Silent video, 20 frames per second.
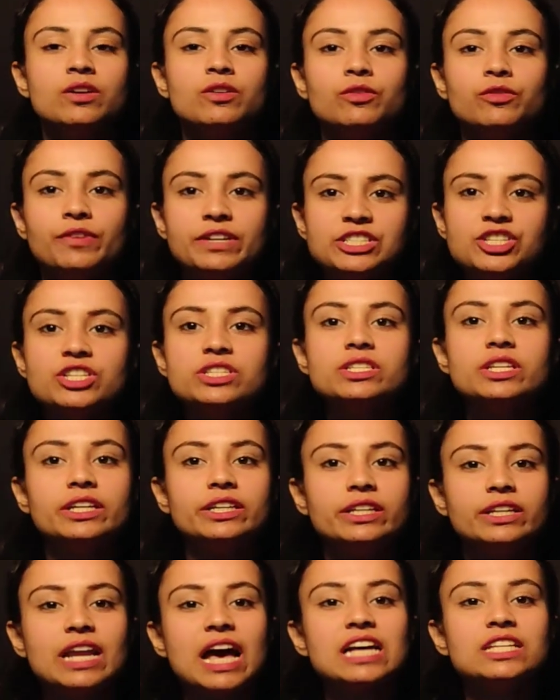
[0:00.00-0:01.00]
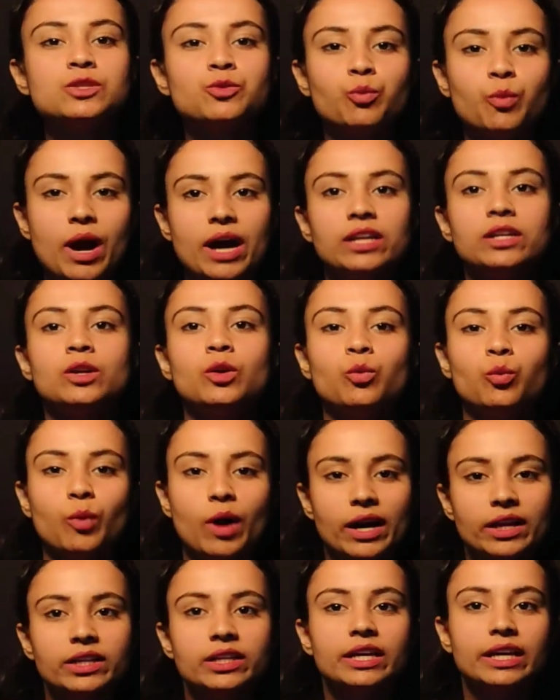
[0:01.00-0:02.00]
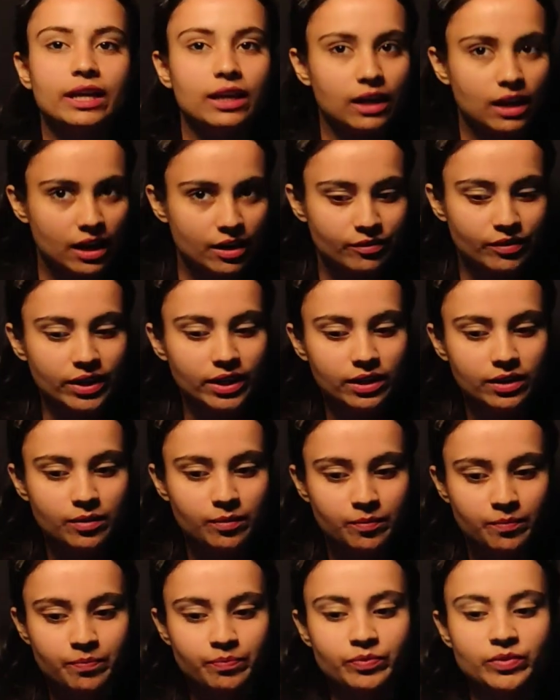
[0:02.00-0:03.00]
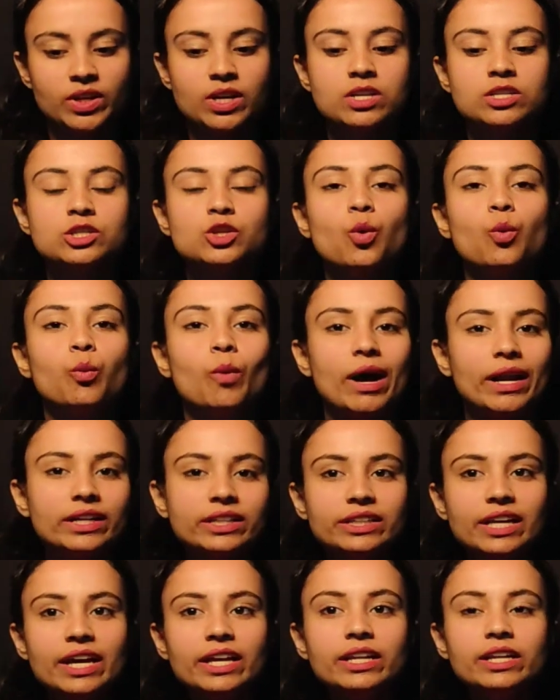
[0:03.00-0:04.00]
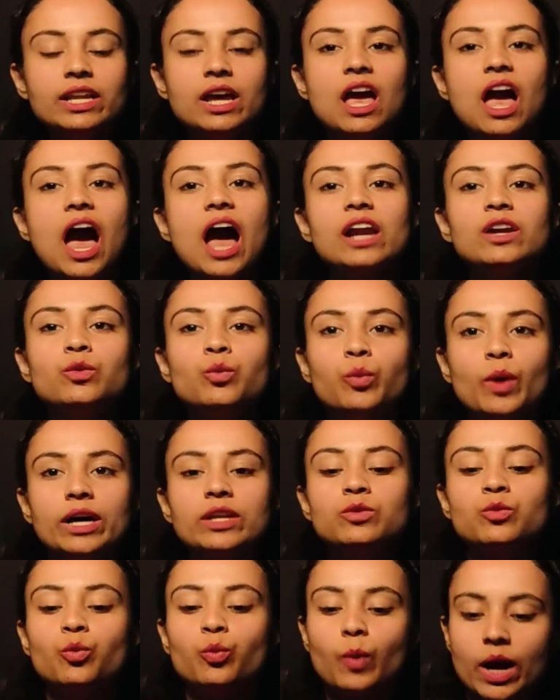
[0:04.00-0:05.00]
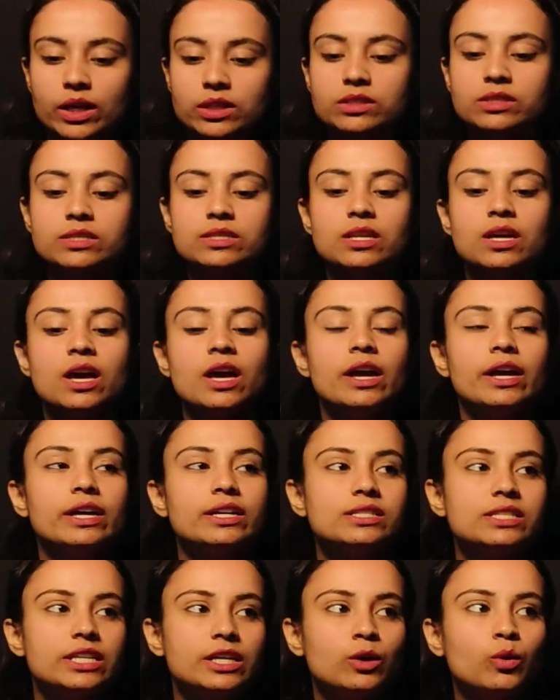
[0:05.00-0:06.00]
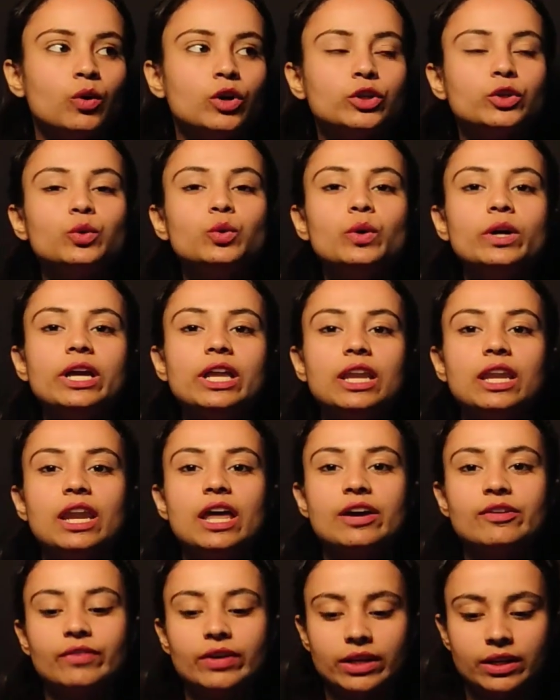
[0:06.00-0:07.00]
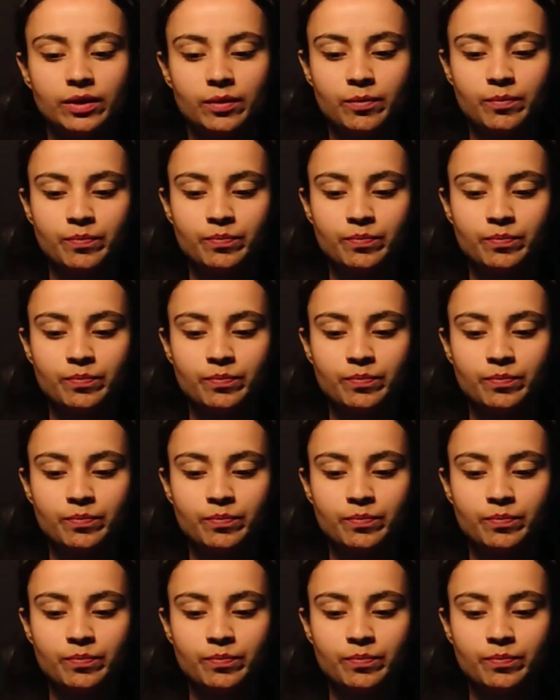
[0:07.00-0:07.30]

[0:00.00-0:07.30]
which is written as 1, 1, 11. So 110 and 1 ones is equal to 11.